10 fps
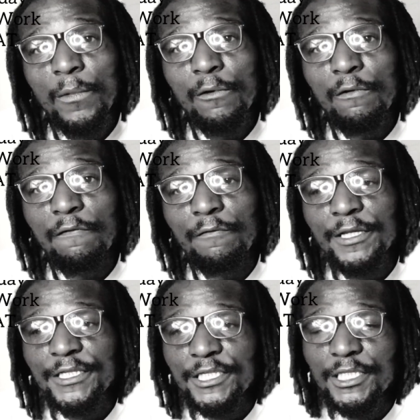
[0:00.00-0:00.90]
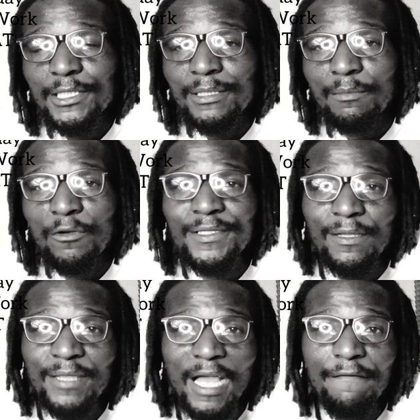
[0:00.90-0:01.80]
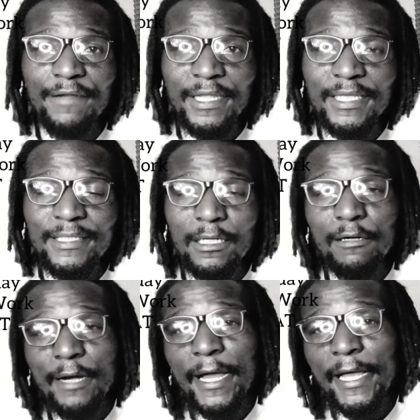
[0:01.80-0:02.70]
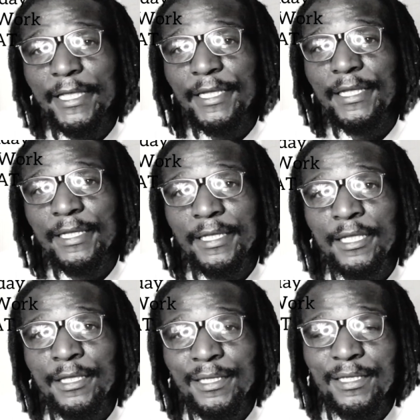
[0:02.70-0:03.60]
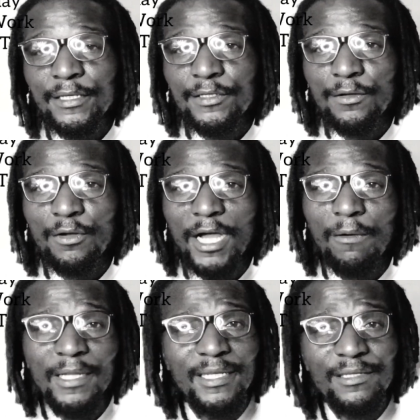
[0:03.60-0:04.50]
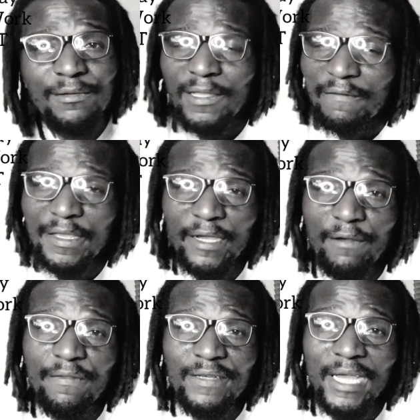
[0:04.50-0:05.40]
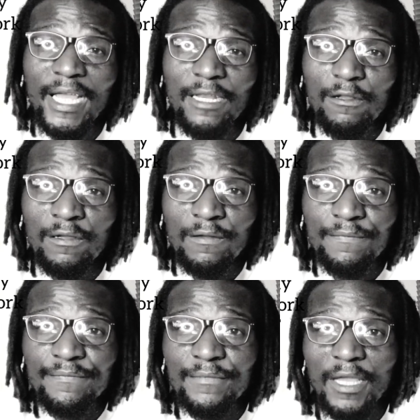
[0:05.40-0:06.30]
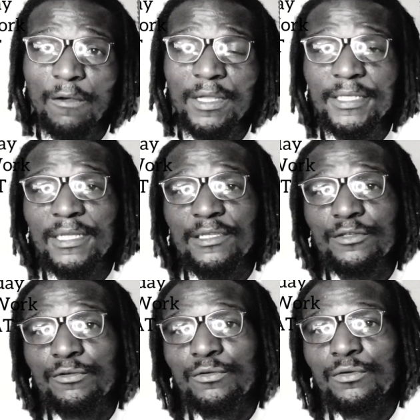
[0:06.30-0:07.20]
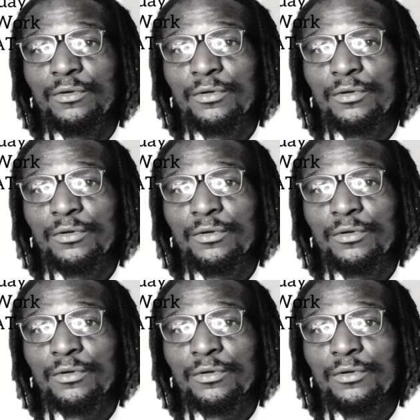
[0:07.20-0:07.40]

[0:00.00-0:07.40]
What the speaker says: of which most South Africans are crying. So I want us to have a healthy dialogue. I want us to